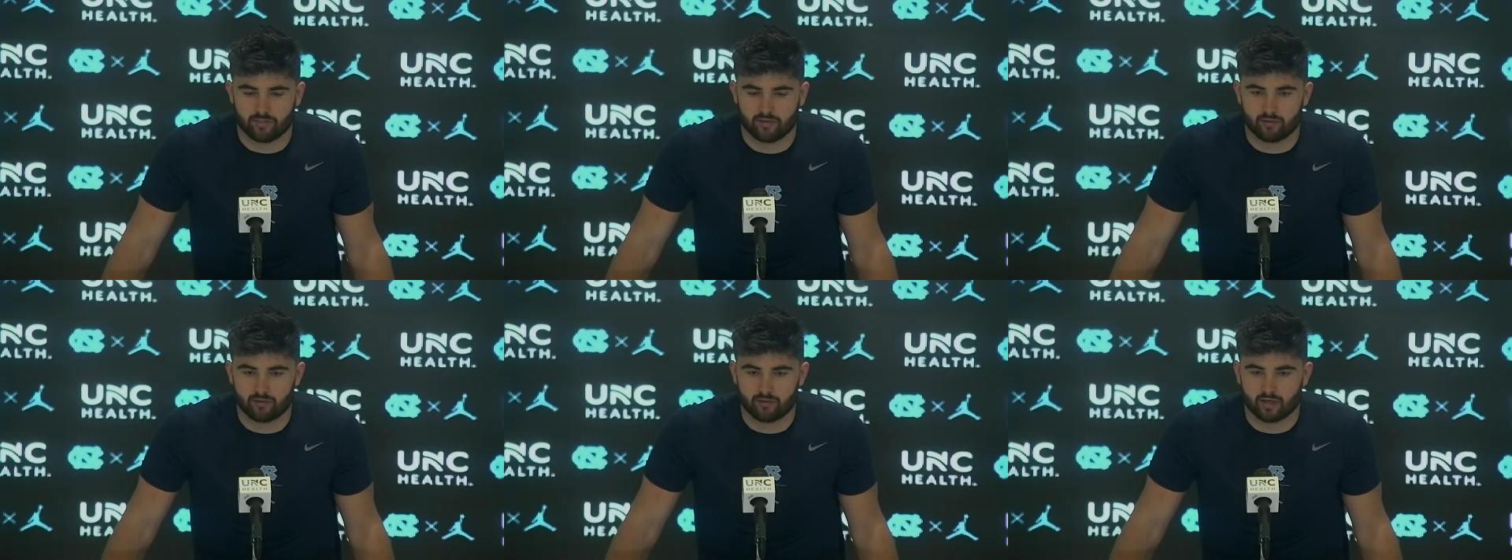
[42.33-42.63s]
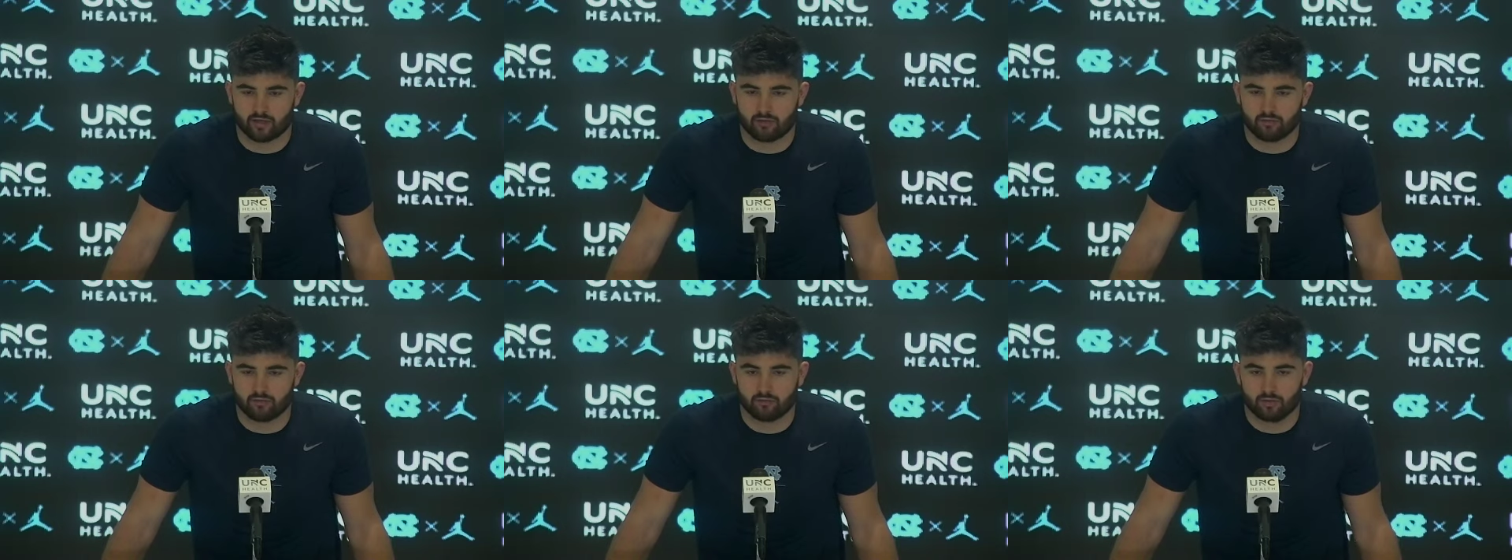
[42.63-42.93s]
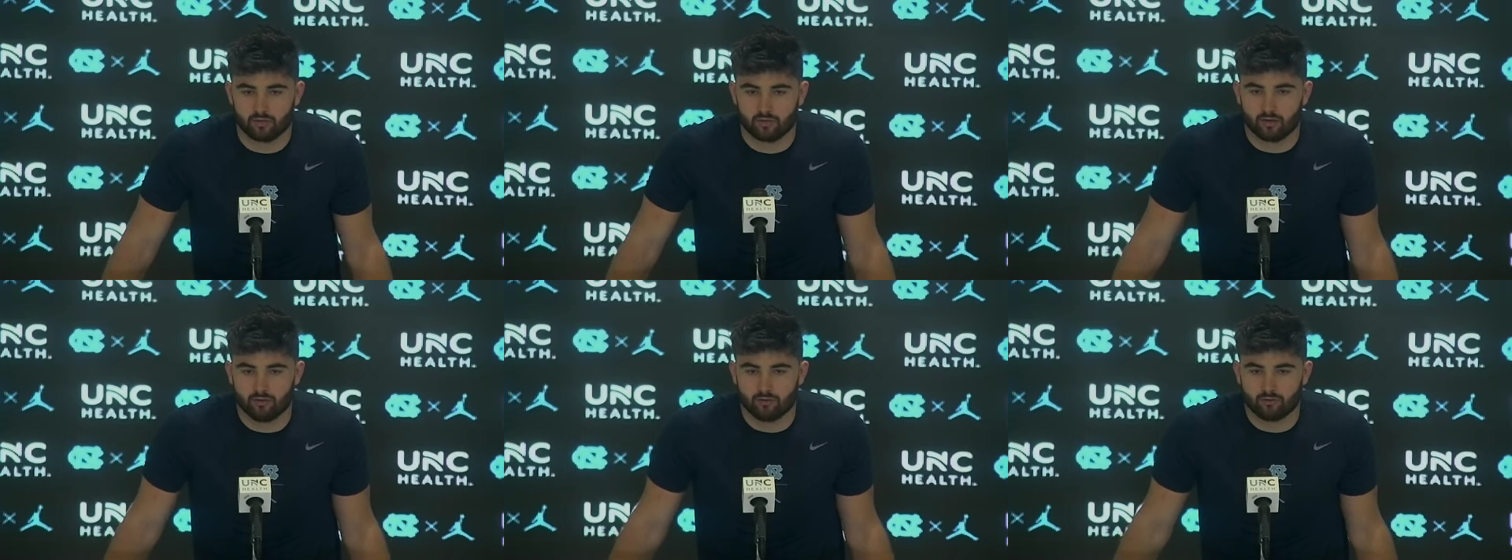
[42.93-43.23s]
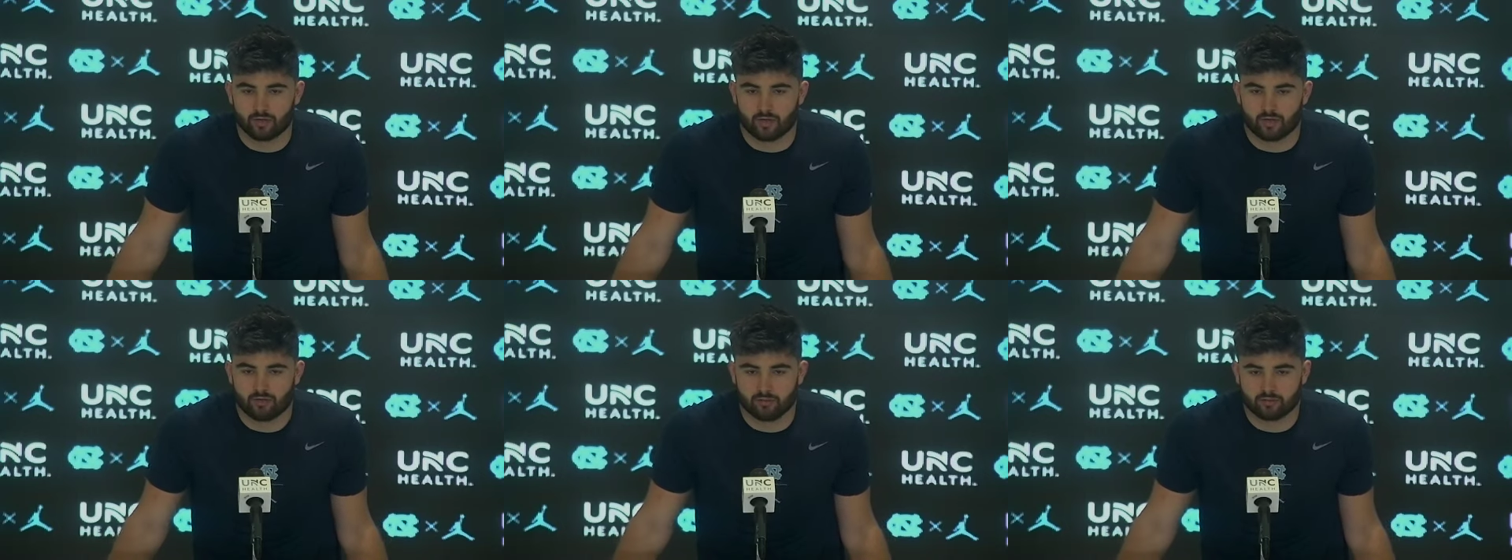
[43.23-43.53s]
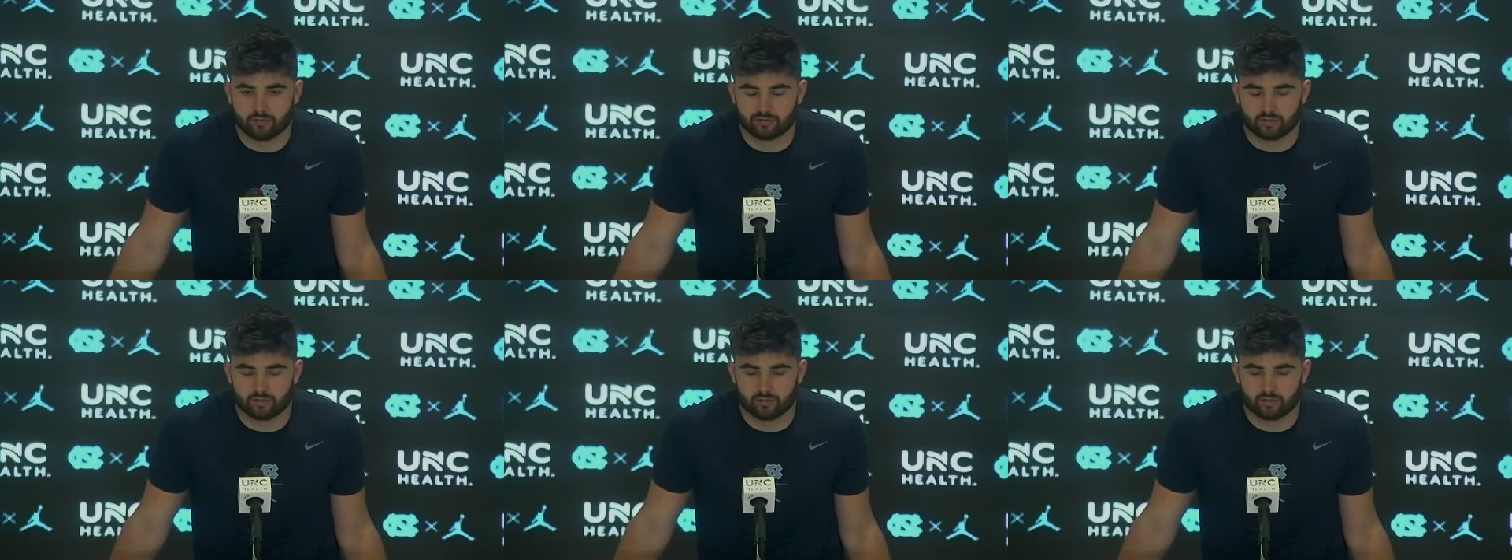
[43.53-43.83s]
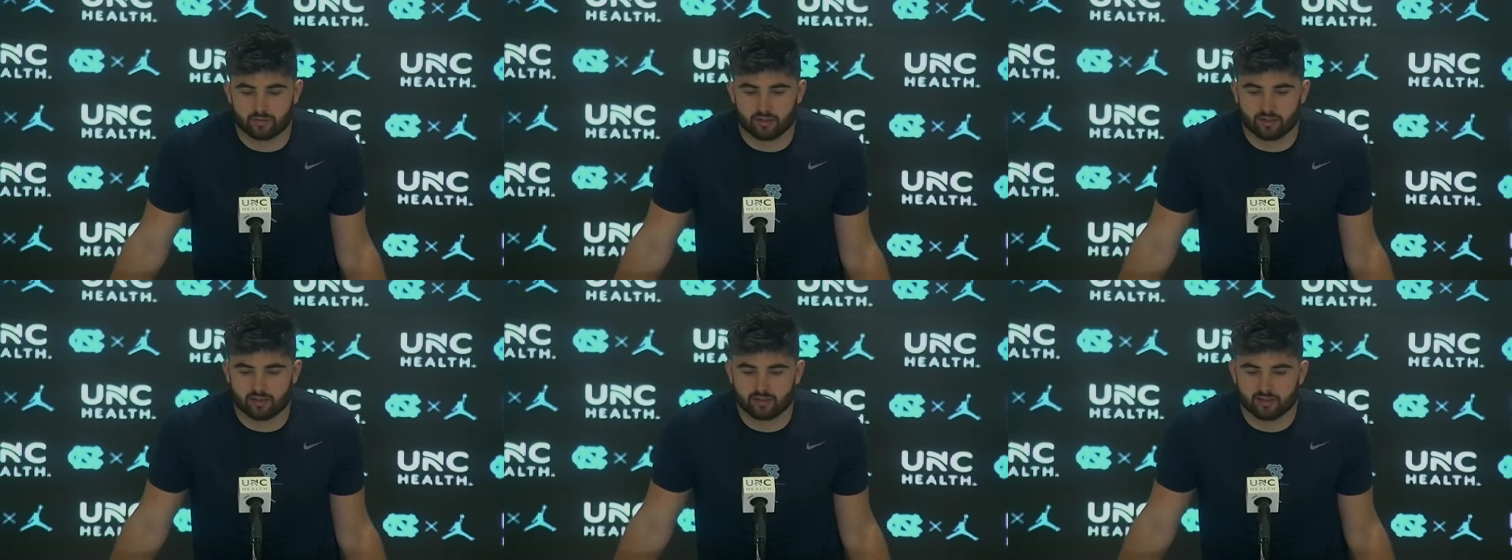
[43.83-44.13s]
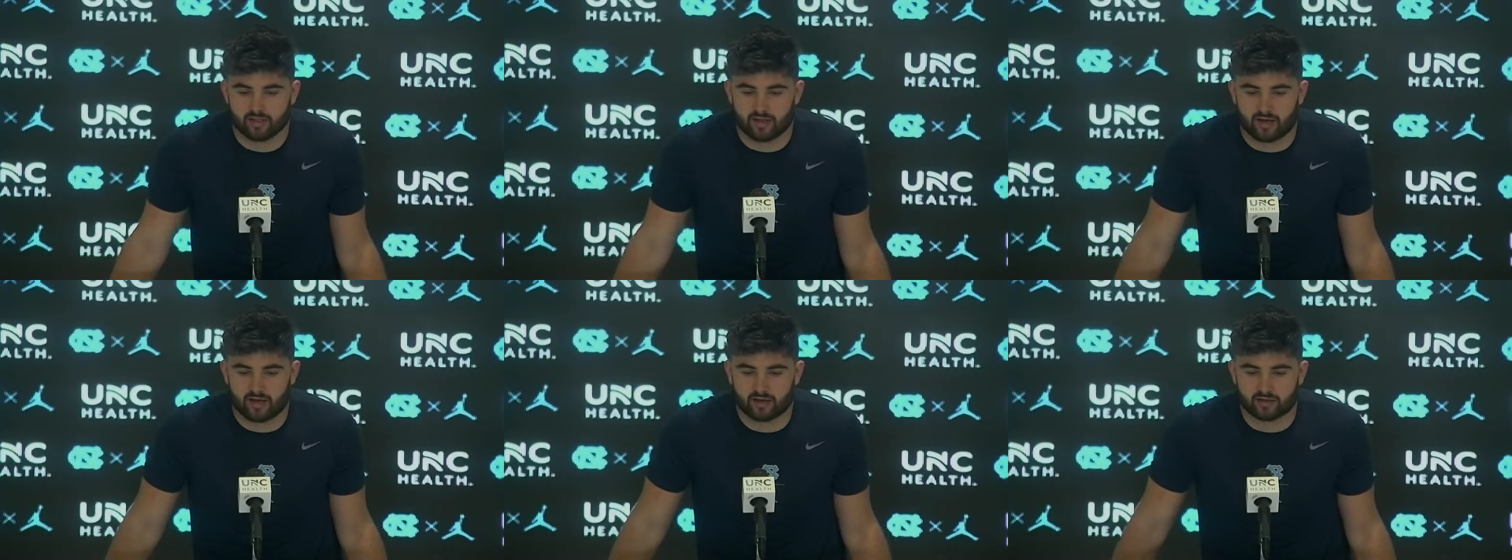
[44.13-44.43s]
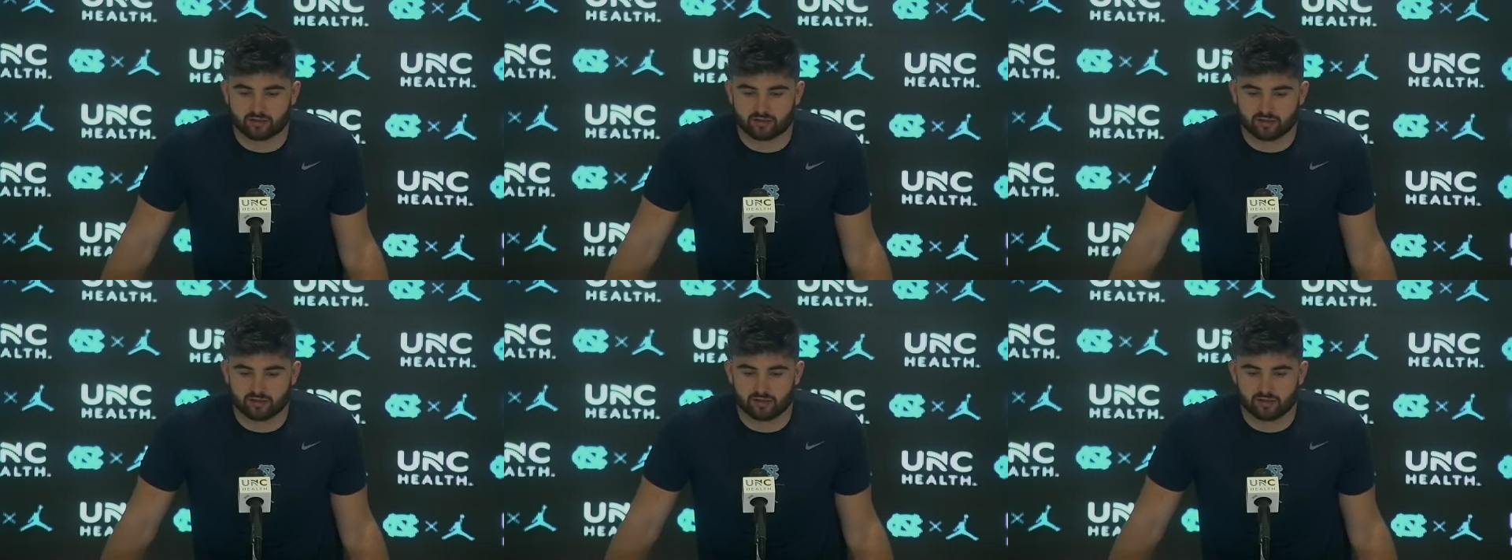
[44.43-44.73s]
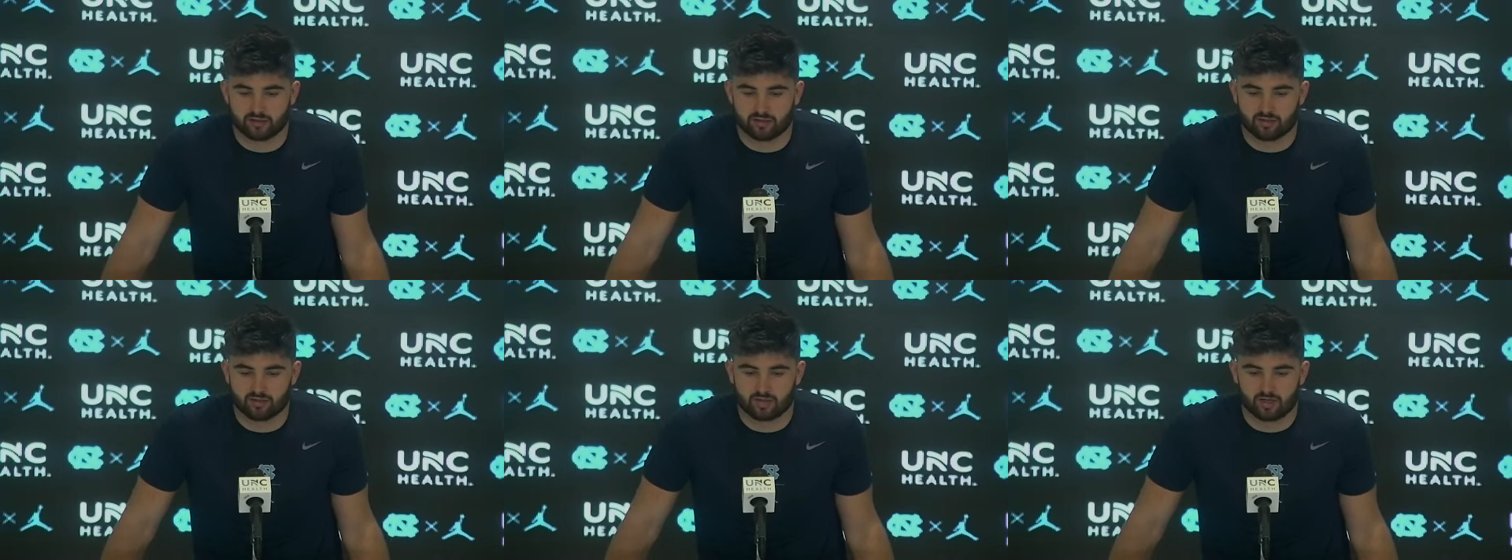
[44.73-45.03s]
You know, we gave up some sacks.